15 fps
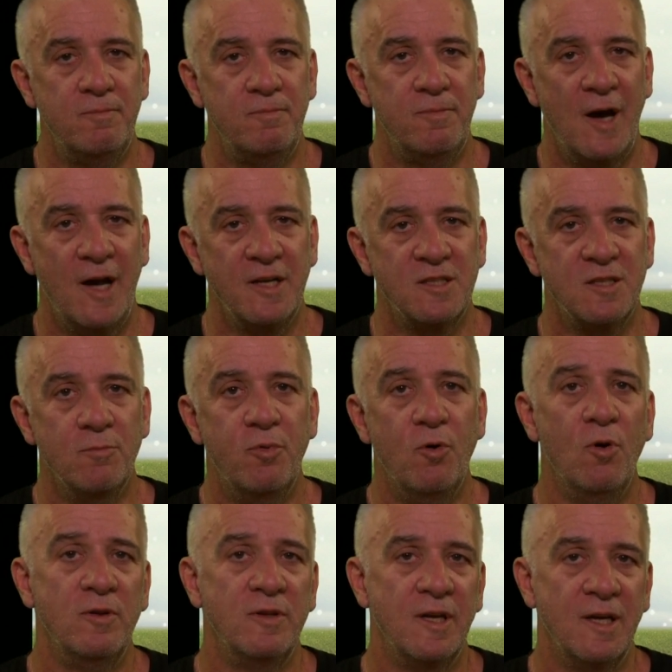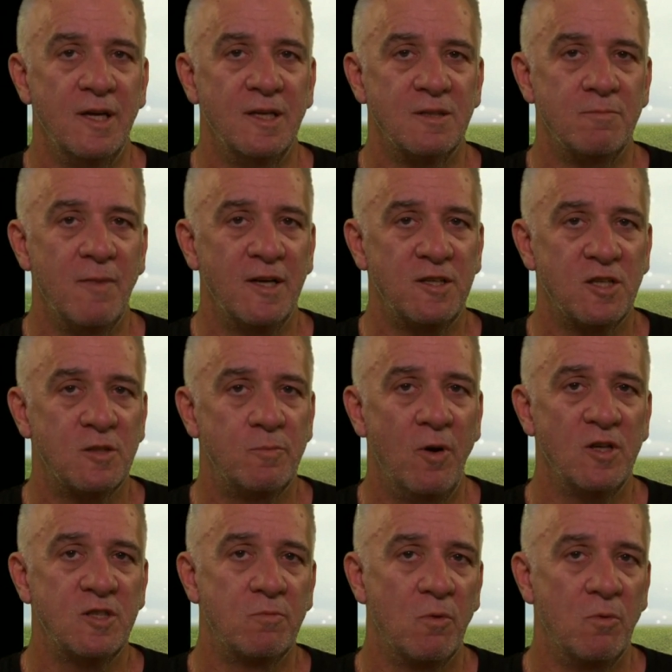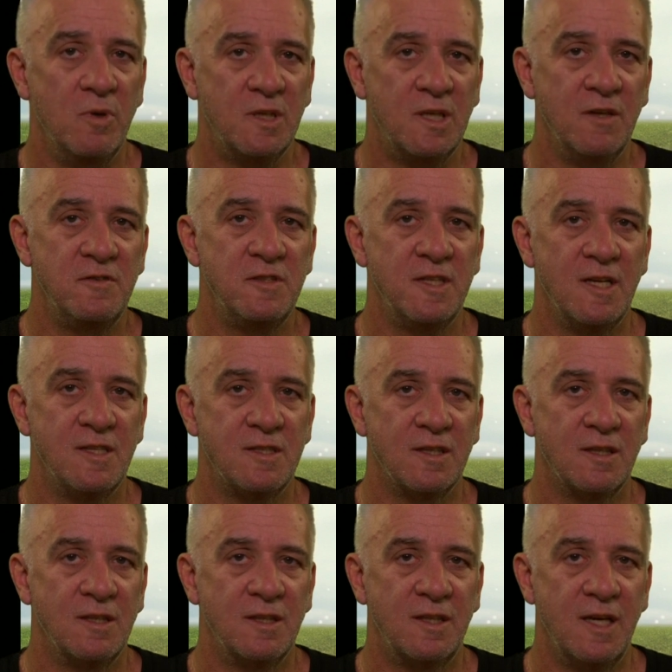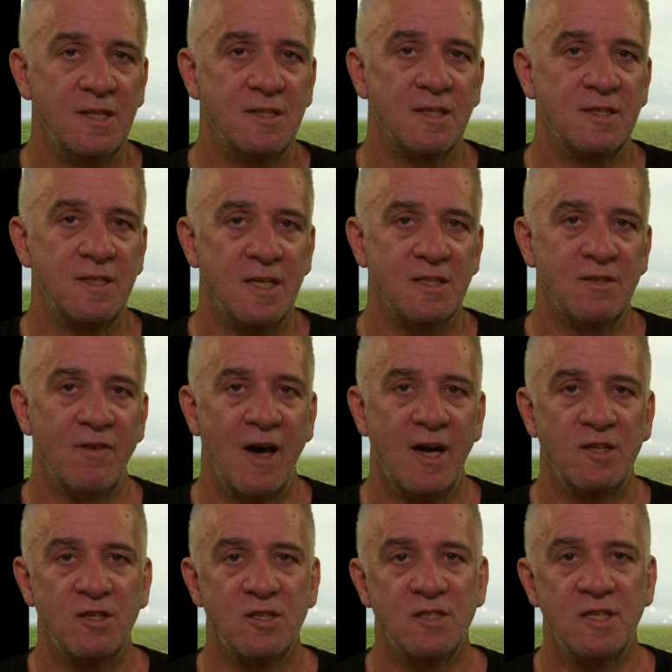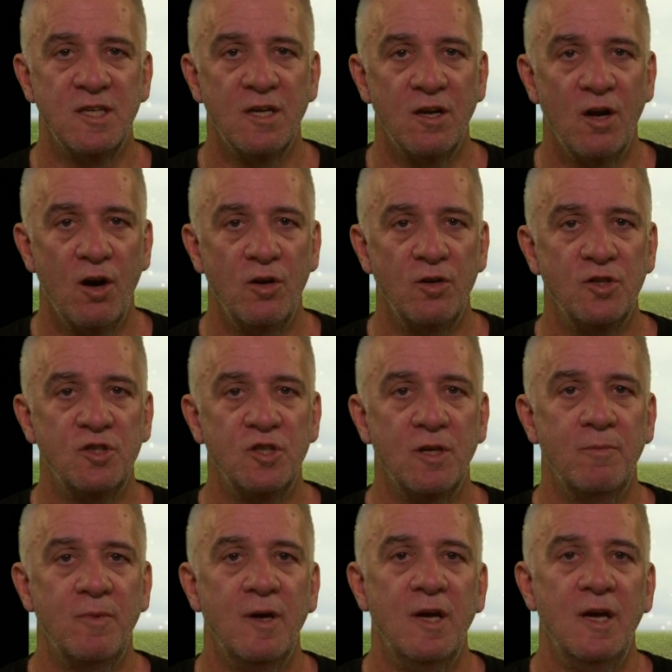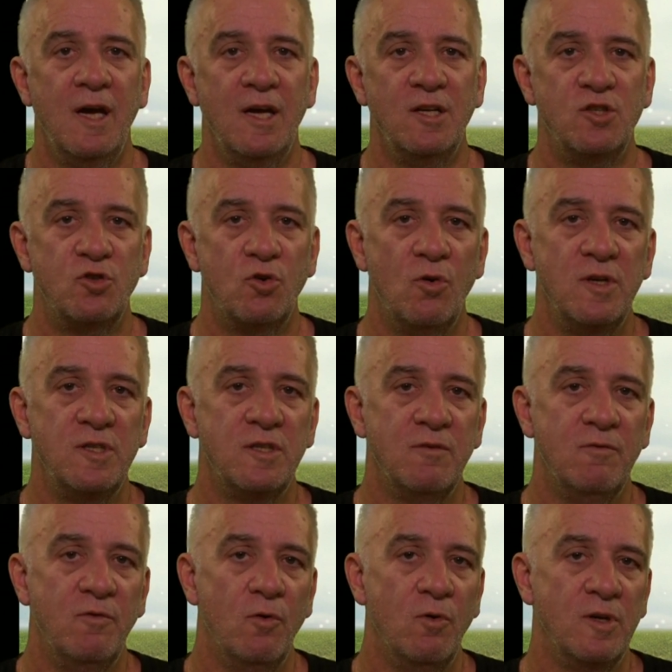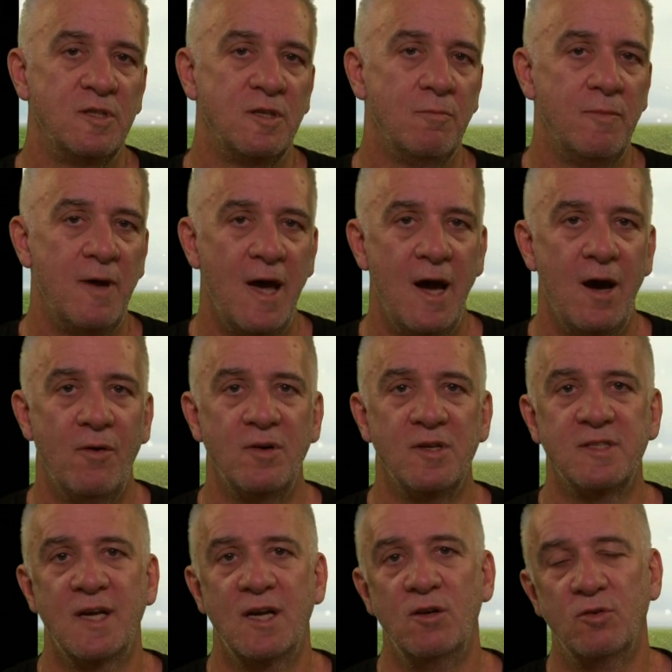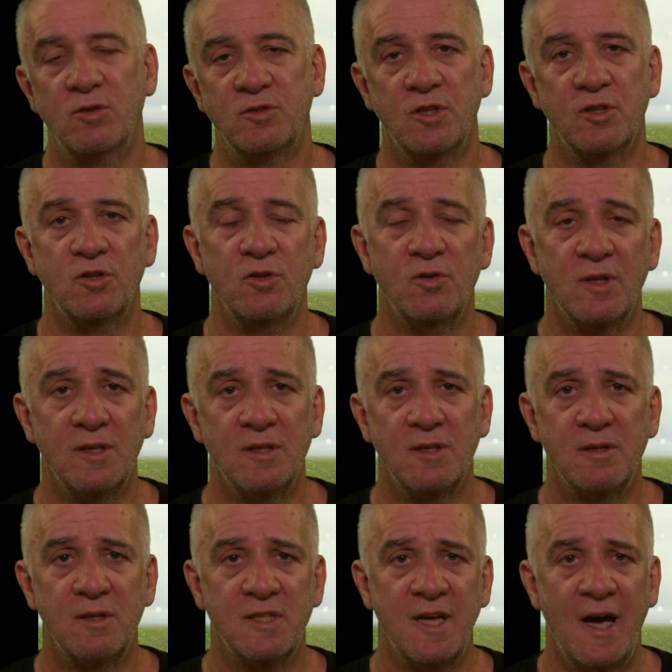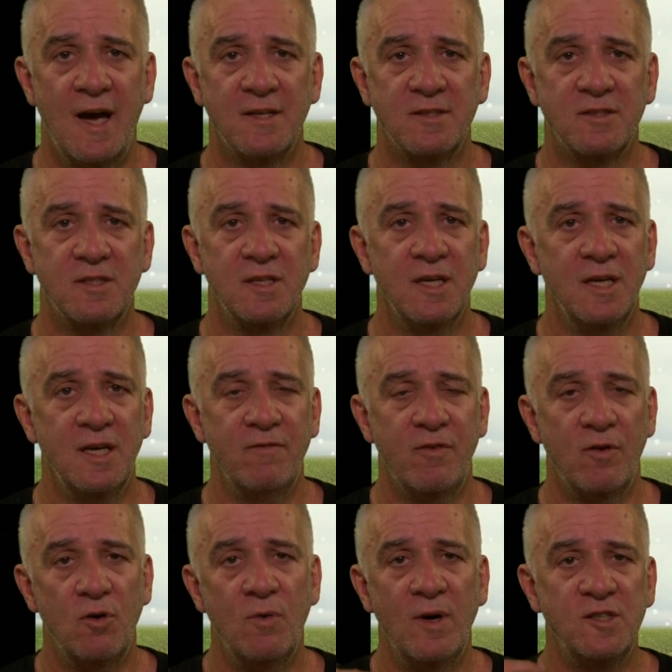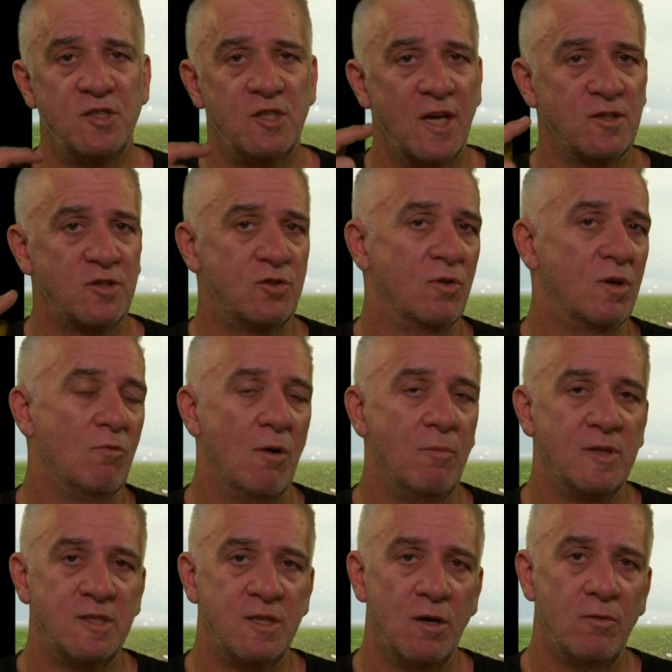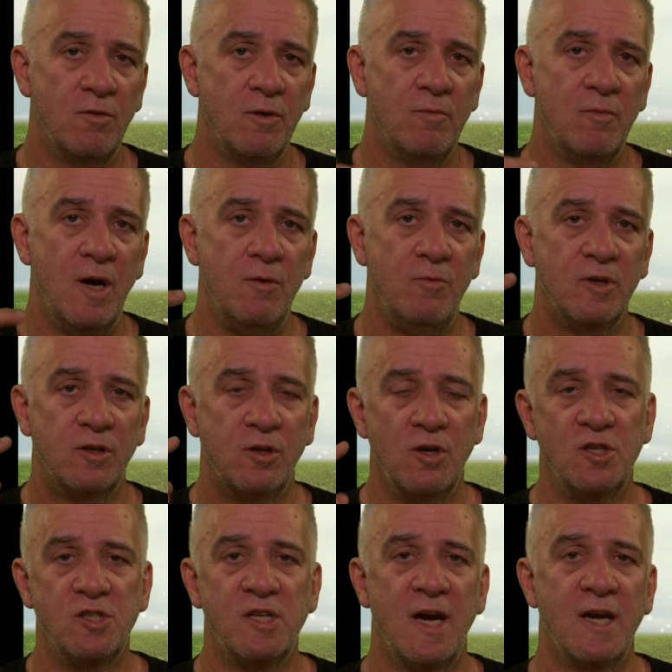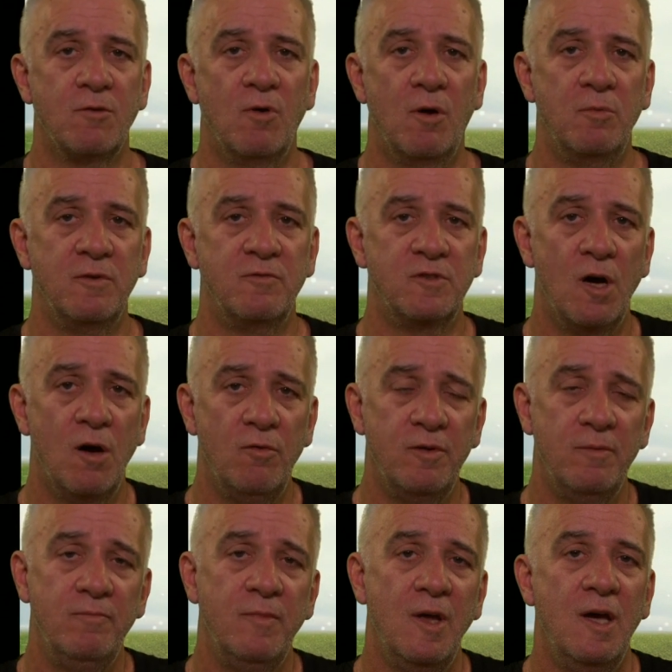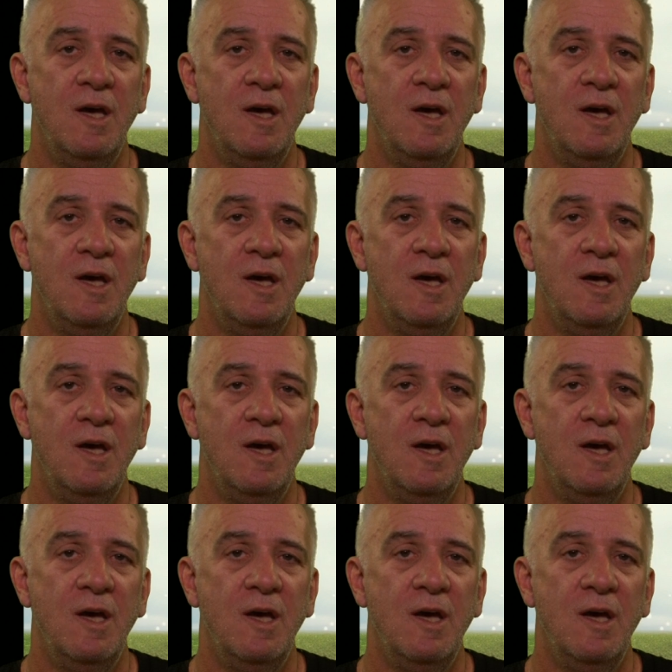But it's important that as much as possible we give kids a sense of agency and ownership and choice and voice and power as they look to do the tasks. If they're always just doing what we tell them and regurgitating what we've told them,